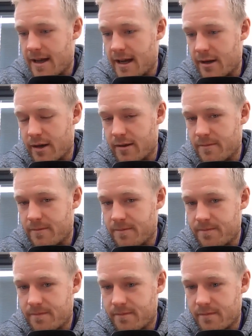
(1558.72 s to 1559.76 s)
Anyway,
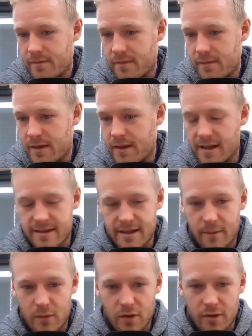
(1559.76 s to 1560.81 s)
that's it.
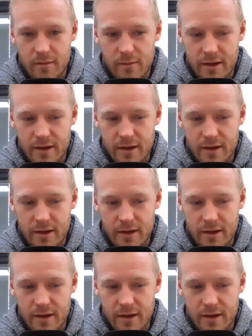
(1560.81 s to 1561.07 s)
I'm done.